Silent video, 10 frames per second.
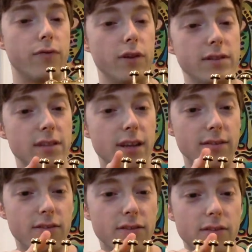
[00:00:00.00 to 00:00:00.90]
For
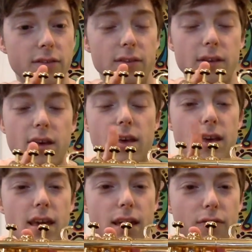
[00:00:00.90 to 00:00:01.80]
instance,
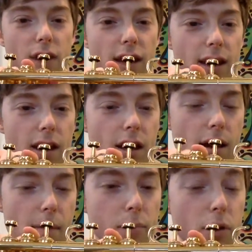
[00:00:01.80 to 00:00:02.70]
if I
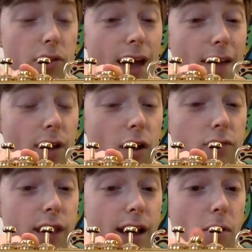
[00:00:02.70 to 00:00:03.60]
put that valve
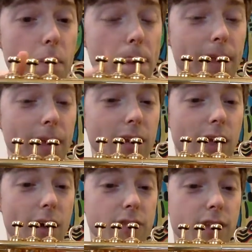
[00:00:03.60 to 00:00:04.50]
down, it
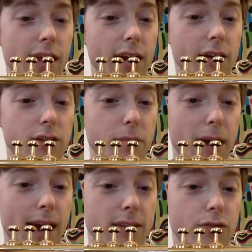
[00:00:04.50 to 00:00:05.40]
allows that air to
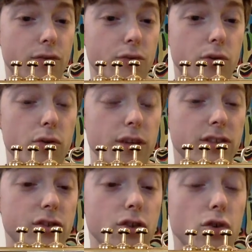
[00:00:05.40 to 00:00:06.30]
pass through this
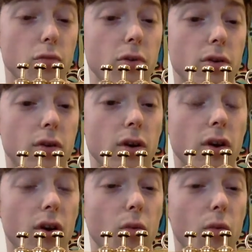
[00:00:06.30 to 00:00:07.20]
tube.
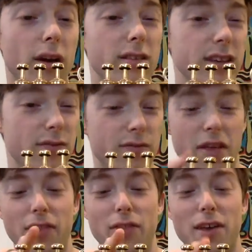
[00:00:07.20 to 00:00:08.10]
Whereas if
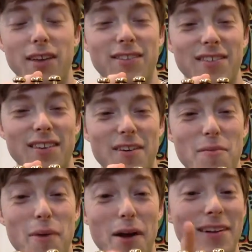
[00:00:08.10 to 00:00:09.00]
this
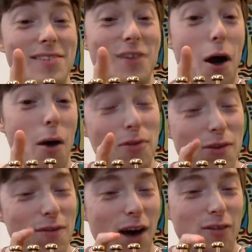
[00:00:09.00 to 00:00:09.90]
button is up, the
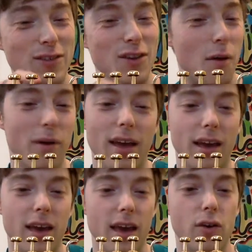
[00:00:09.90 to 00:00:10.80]
valve is up, it
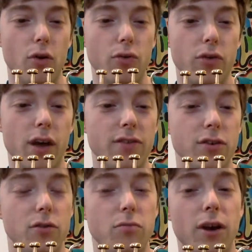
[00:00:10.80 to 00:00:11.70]
can't go through that
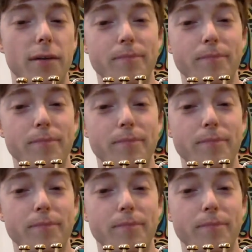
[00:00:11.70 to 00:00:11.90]
tube, right?